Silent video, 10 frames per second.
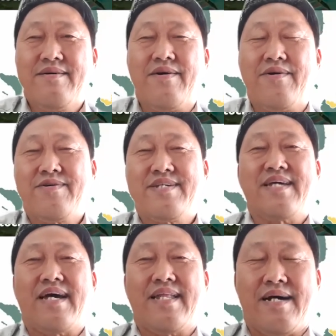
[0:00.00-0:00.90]
All
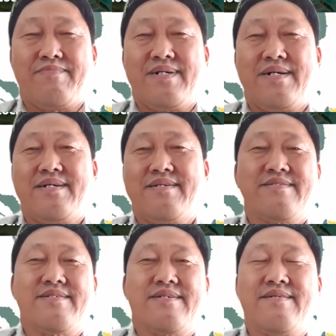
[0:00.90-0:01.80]
this add up uh,
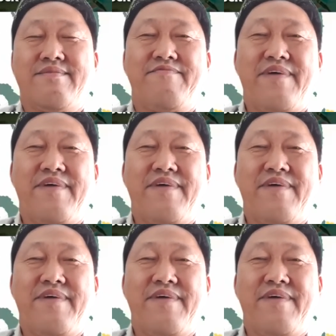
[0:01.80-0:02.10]
is uh,